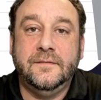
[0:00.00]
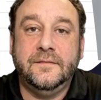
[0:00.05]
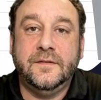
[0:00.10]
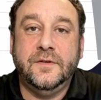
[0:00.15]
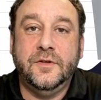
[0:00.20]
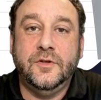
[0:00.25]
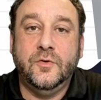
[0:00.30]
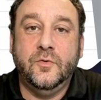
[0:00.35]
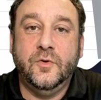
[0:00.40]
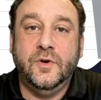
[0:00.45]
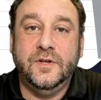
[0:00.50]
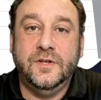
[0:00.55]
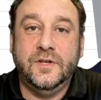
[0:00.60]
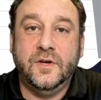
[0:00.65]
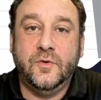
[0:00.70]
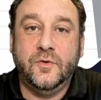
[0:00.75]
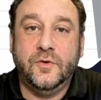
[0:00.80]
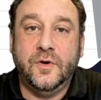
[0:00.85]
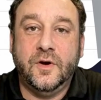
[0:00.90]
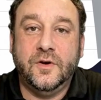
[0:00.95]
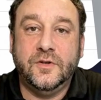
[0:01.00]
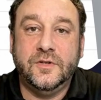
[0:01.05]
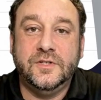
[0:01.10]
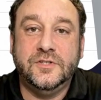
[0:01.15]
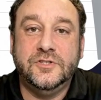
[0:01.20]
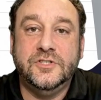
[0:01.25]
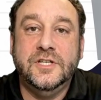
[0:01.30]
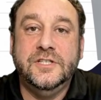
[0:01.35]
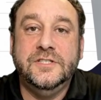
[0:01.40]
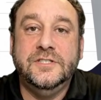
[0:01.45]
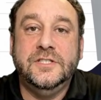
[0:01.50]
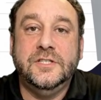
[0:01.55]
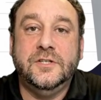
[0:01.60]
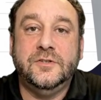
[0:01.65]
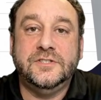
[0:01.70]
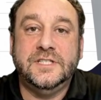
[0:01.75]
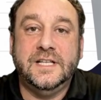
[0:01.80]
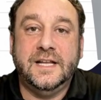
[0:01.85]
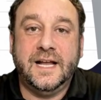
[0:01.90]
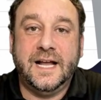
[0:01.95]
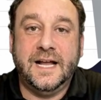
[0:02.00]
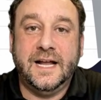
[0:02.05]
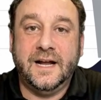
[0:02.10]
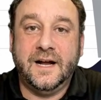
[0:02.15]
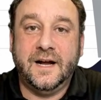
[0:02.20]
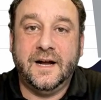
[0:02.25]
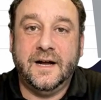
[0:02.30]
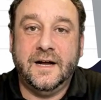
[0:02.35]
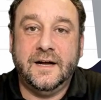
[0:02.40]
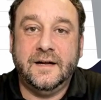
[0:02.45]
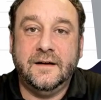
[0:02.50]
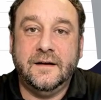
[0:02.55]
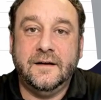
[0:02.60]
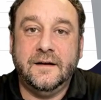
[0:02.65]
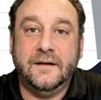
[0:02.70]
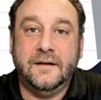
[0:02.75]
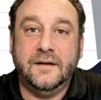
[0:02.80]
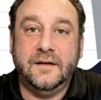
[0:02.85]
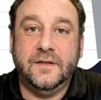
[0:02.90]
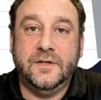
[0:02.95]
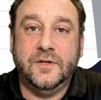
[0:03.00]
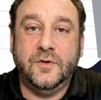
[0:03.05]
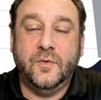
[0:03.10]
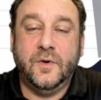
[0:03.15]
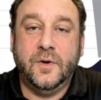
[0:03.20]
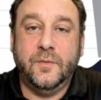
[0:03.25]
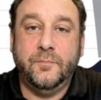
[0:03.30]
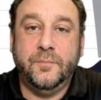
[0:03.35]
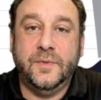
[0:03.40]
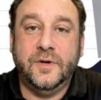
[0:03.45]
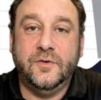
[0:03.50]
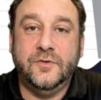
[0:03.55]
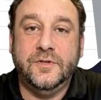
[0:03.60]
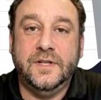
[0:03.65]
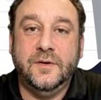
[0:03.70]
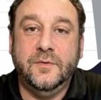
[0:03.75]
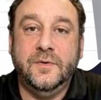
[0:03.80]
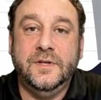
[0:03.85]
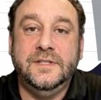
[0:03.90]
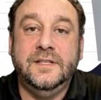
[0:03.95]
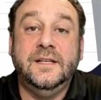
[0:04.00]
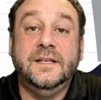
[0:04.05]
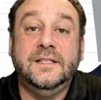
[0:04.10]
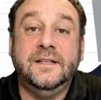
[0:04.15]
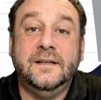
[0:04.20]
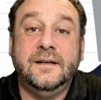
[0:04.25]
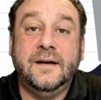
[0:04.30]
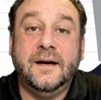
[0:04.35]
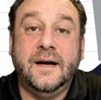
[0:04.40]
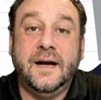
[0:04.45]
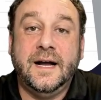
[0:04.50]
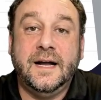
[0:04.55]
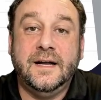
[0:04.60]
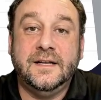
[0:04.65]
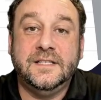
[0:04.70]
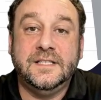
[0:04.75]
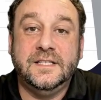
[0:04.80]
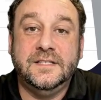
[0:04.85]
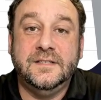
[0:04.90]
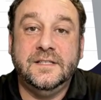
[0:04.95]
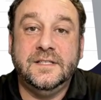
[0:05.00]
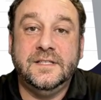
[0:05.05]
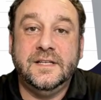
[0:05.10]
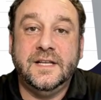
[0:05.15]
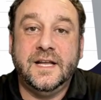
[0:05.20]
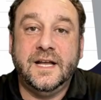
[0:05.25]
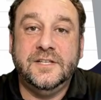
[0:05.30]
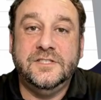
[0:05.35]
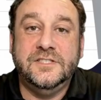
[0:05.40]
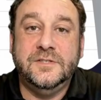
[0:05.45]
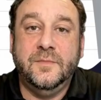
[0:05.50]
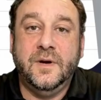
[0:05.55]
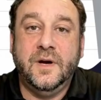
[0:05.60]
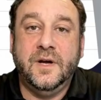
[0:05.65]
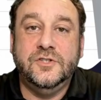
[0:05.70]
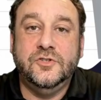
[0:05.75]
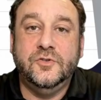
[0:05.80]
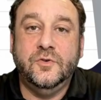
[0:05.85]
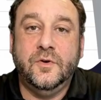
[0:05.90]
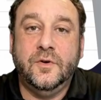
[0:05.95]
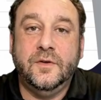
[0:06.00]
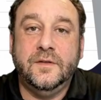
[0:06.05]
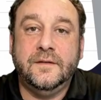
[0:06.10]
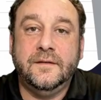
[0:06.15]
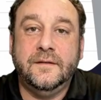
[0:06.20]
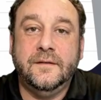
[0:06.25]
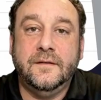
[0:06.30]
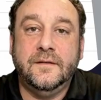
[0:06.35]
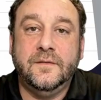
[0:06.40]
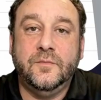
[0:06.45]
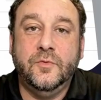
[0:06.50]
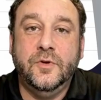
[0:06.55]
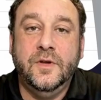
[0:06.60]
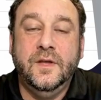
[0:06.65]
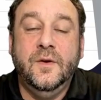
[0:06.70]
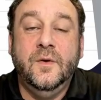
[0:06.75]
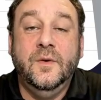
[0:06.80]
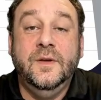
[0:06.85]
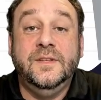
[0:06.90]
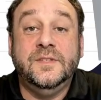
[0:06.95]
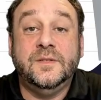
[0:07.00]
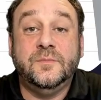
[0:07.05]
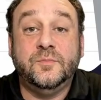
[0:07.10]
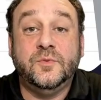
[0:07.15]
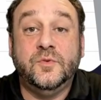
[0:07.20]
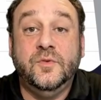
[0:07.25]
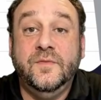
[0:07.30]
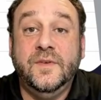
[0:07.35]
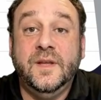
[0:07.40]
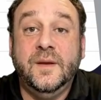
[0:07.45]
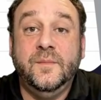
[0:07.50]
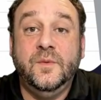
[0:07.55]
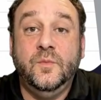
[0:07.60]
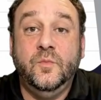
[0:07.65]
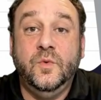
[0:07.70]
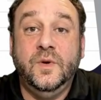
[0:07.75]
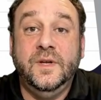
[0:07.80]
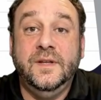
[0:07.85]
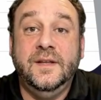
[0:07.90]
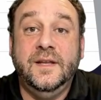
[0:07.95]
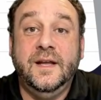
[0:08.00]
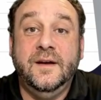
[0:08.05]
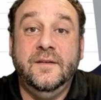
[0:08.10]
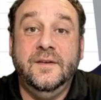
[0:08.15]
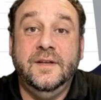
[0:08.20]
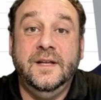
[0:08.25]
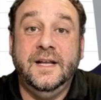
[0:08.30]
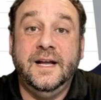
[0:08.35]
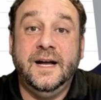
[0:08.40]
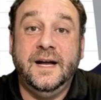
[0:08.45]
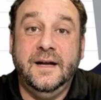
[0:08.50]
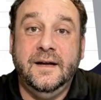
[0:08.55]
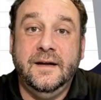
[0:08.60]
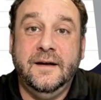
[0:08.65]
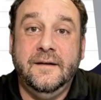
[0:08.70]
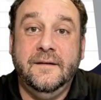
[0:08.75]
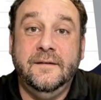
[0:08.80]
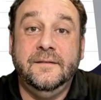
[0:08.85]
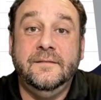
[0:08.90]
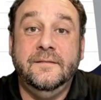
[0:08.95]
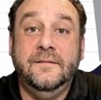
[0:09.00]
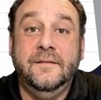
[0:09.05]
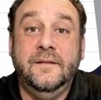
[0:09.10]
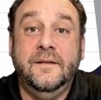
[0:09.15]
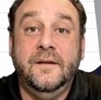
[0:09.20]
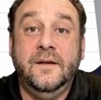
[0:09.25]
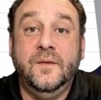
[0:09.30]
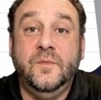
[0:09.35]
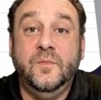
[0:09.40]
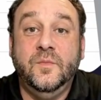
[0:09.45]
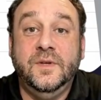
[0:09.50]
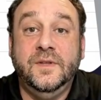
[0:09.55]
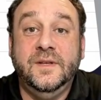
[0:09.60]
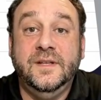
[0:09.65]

You are no longer just using AI, you are building with it. And in the next module, we're going to move up one level again. We'll